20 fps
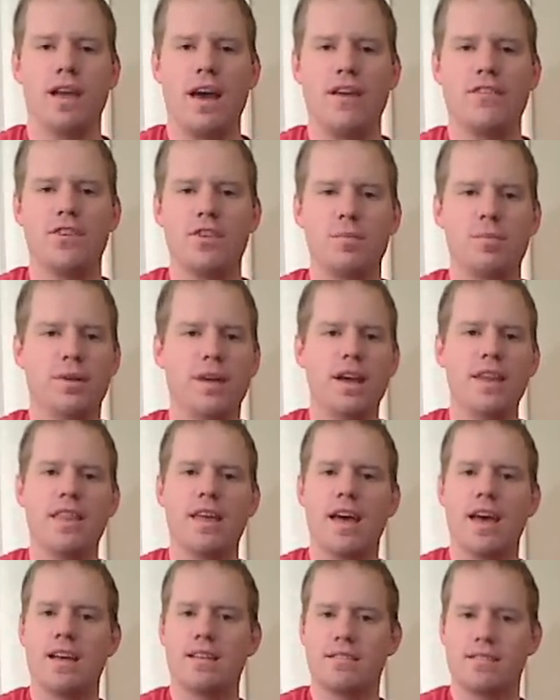After you play
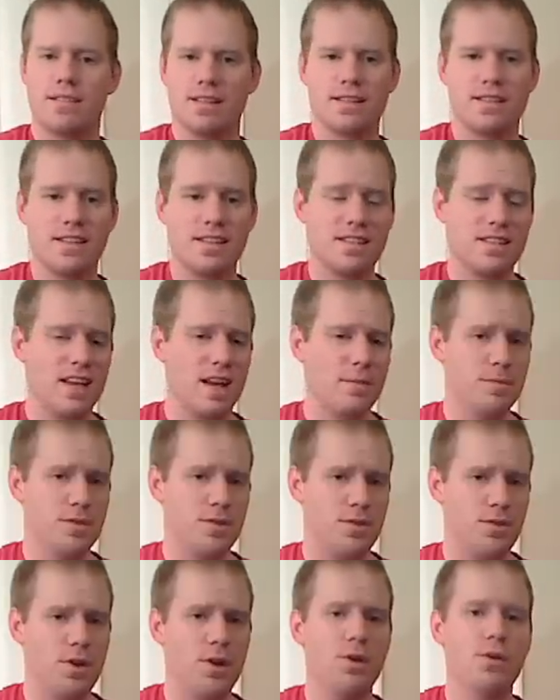that 16 times
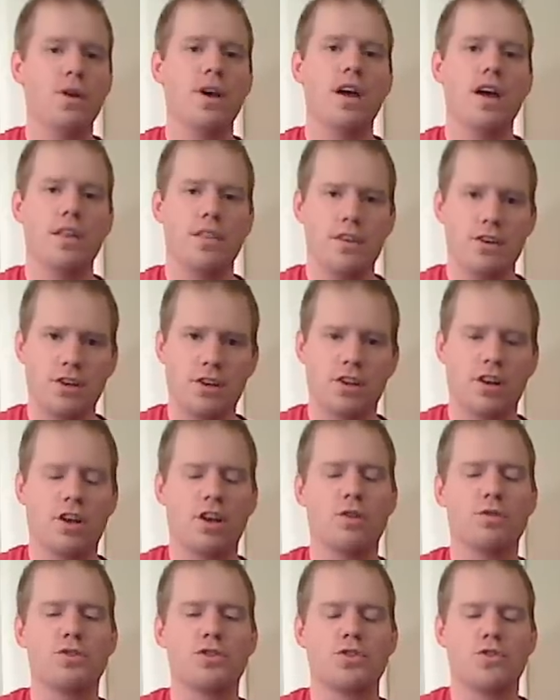in a row, then you're going
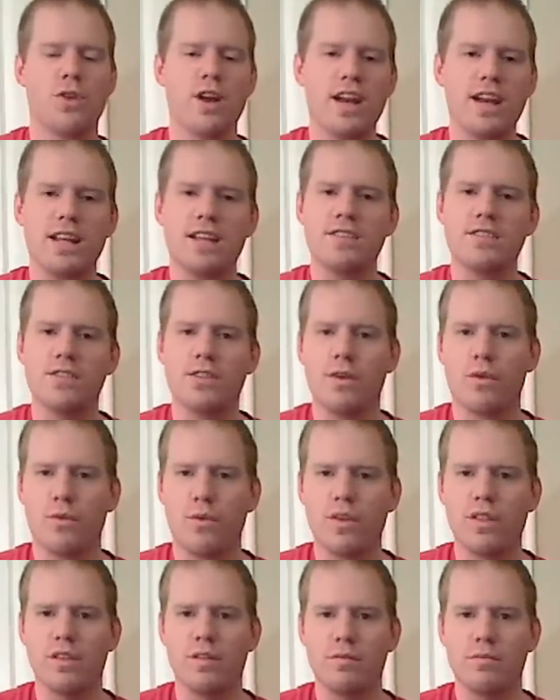to go straight into the
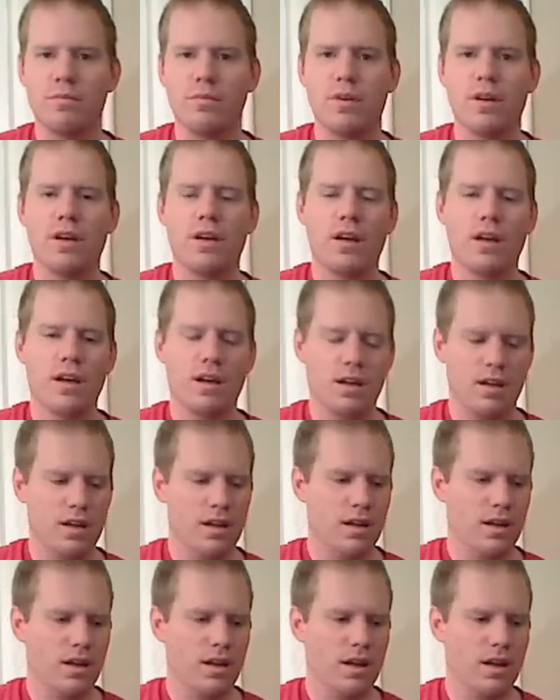rhythm
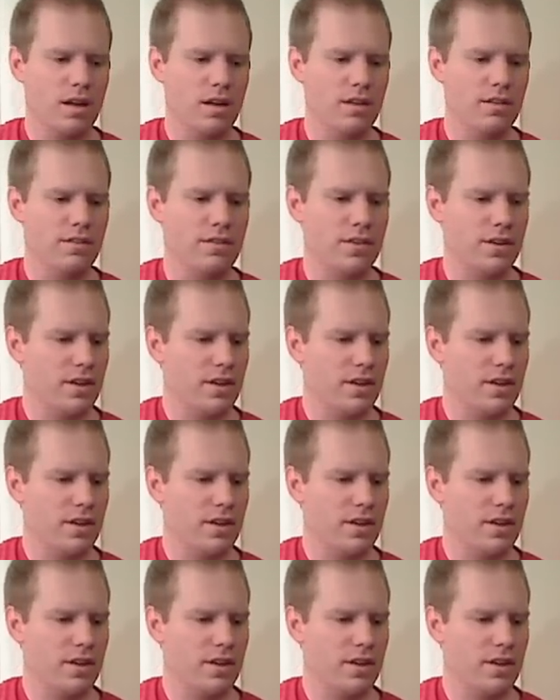of